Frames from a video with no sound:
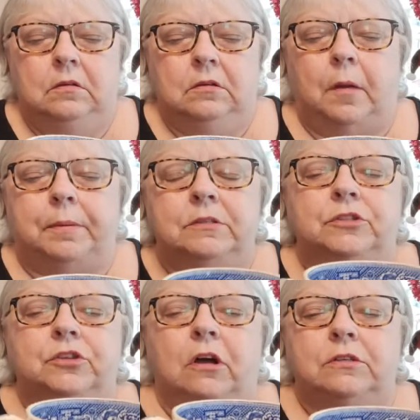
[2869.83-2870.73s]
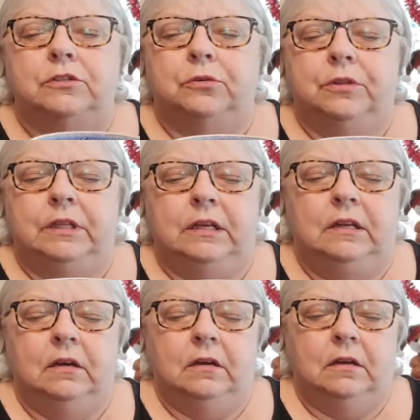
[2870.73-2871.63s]
cup and saucer,
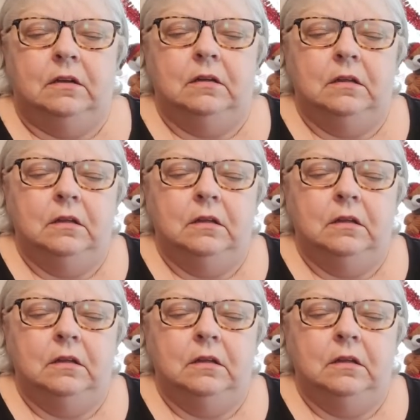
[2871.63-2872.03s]
the uh,